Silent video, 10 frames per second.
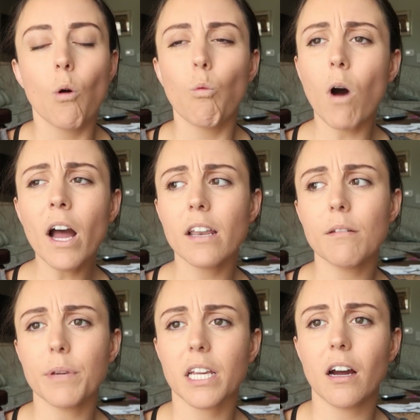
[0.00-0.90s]

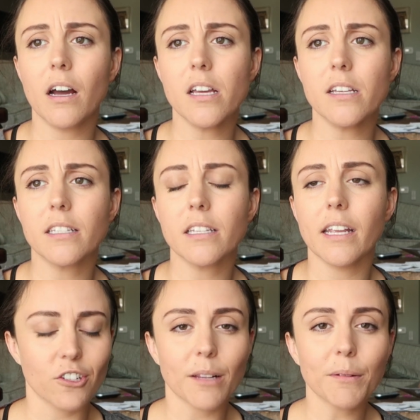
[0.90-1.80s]
One, because
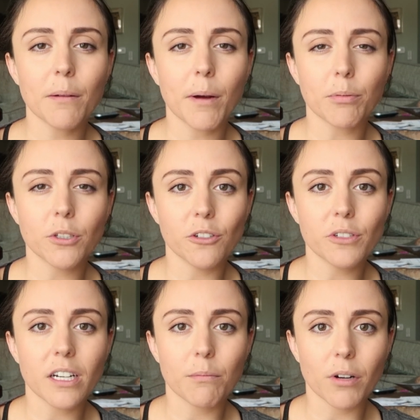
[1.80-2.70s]
there's something about
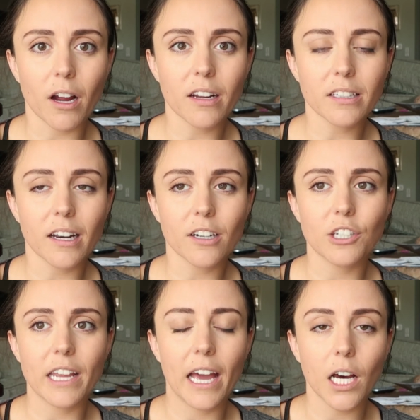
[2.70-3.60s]
producing a product that
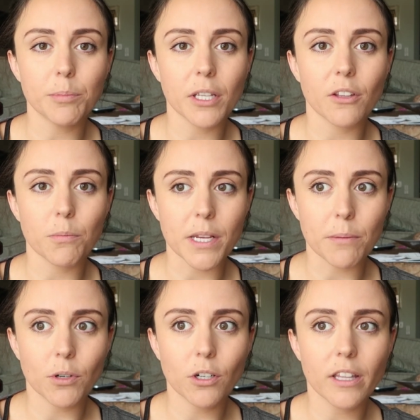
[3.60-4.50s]
actually helps other
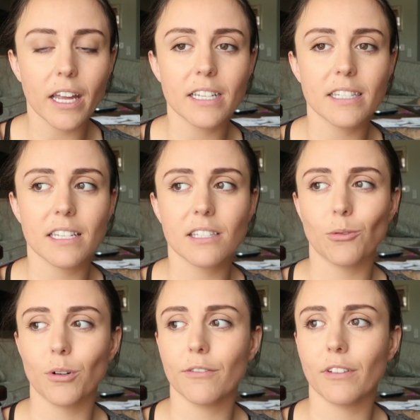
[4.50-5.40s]
people that is this
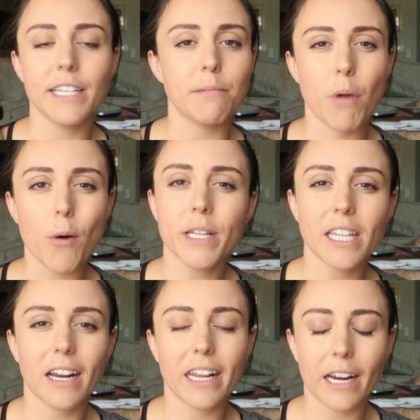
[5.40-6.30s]
sort of this moment that I